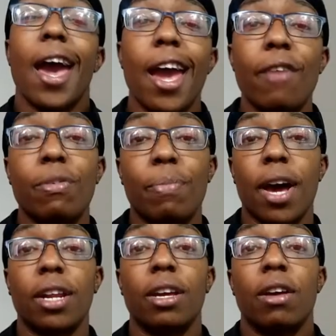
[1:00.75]
Hey
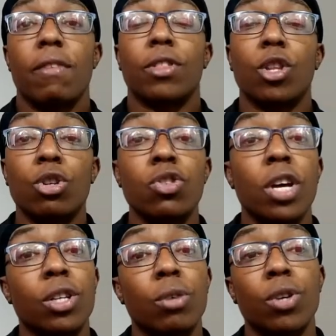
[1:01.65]
everybody, for those of you
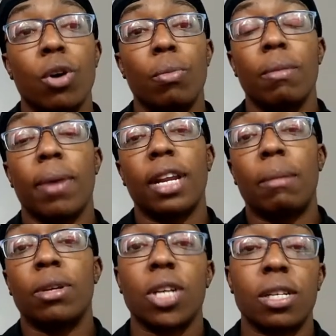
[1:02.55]
that don't know me, my
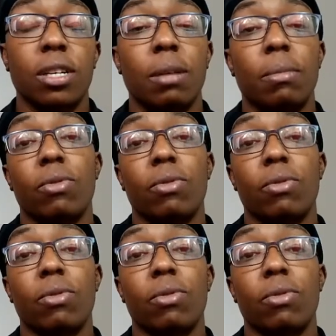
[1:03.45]
name is Jessica